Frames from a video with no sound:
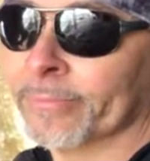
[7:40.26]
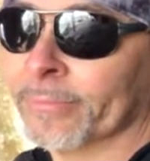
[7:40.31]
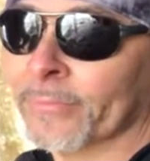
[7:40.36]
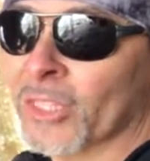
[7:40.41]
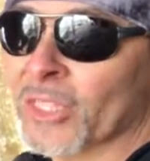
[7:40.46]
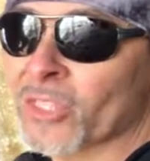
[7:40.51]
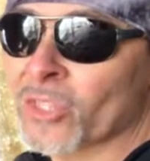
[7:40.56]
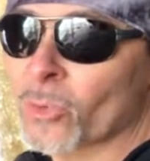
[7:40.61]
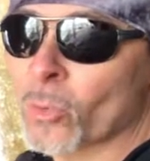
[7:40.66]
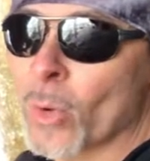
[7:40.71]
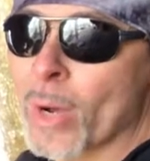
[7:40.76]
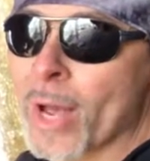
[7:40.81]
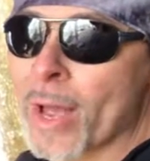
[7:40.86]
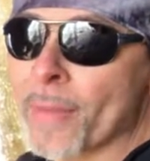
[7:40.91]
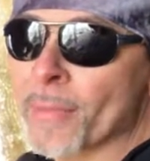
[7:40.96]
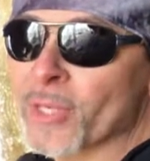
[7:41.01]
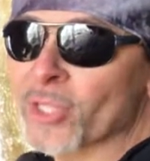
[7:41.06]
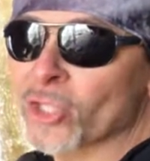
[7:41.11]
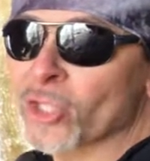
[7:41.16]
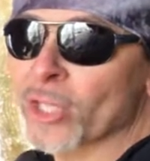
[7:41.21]
This is why
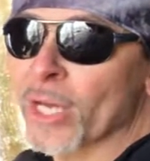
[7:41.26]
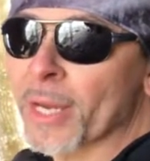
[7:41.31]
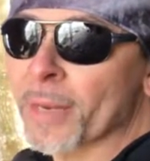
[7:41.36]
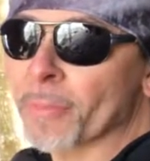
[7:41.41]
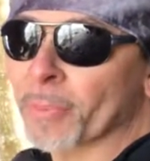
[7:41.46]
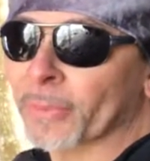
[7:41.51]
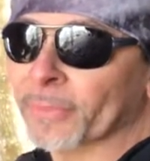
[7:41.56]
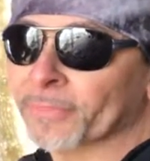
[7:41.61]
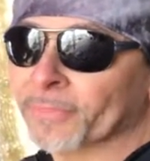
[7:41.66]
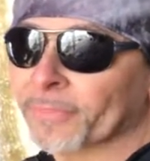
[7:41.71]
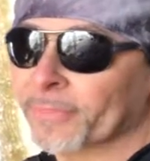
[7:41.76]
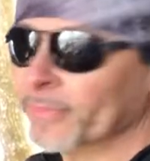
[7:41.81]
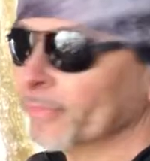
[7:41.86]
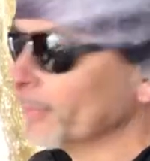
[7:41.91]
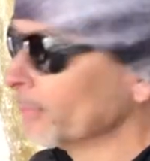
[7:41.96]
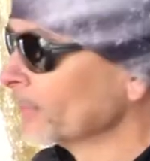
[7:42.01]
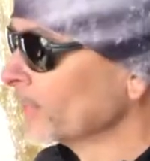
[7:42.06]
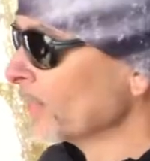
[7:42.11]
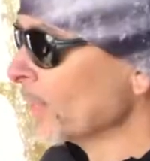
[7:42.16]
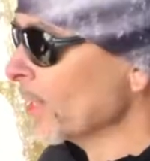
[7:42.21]
I'm in shape,
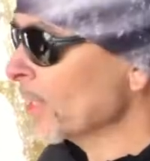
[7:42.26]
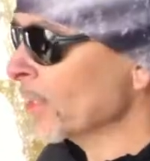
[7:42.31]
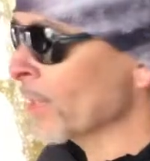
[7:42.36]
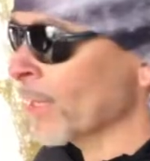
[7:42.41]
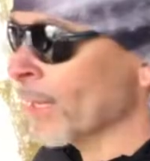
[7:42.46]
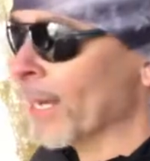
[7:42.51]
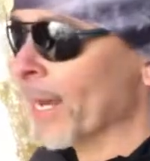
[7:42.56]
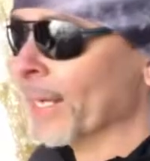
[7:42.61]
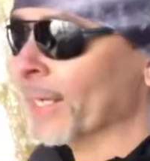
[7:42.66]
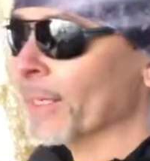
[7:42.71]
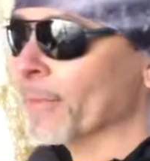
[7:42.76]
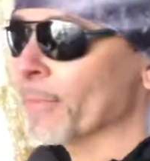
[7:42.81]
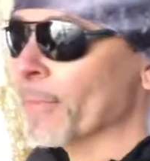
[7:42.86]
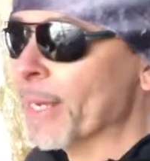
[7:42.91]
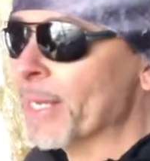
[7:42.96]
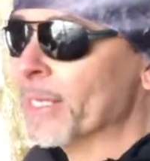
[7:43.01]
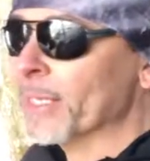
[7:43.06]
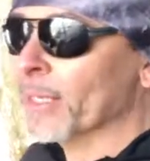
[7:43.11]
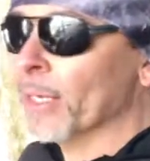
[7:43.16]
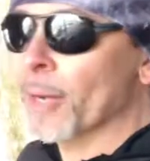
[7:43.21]
so that I can
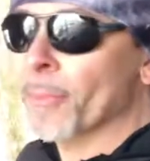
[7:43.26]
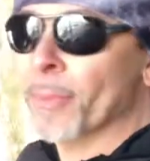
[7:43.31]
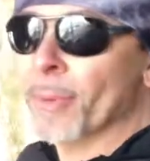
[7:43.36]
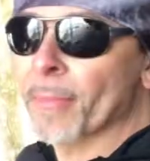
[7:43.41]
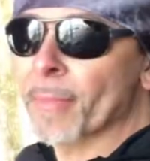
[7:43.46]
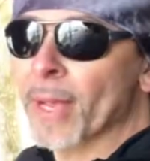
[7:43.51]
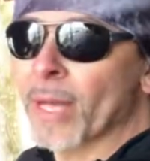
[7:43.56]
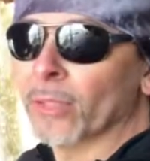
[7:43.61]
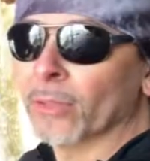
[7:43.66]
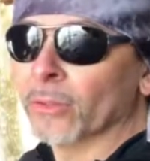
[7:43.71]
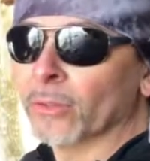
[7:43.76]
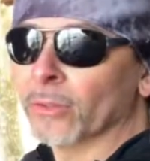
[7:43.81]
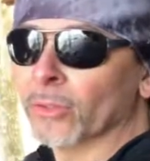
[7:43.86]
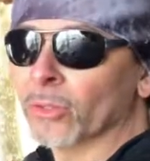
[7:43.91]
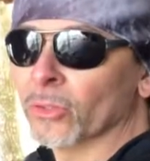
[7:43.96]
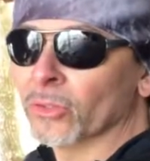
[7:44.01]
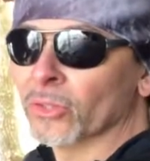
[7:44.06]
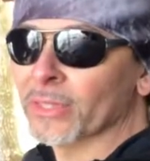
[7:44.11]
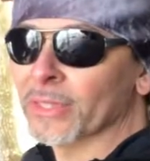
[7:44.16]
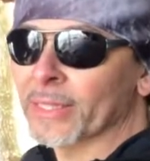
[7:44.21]
make it up a mountain
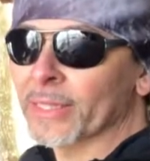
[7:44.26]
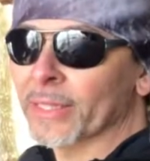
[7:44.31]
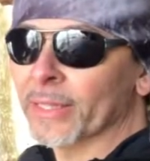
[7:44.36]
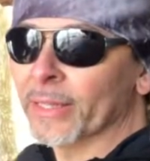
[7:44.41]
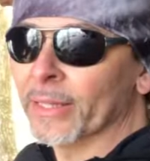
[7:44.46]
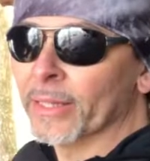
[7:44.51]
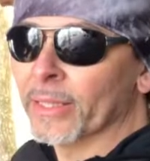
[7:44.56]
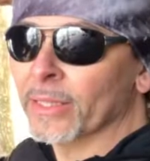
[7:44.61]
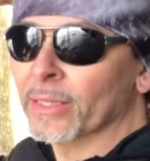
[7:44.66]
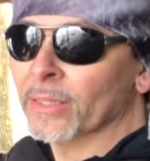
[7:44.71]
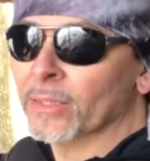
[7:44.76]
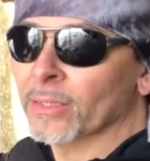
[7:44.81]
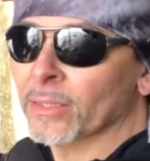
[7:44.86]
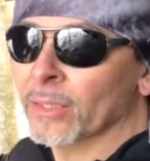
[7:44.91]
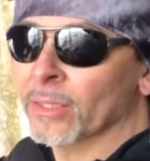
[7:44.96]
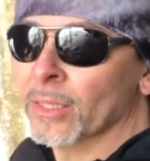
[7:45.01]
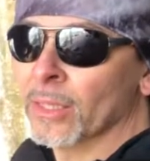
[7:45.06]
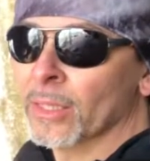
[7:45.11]
to see this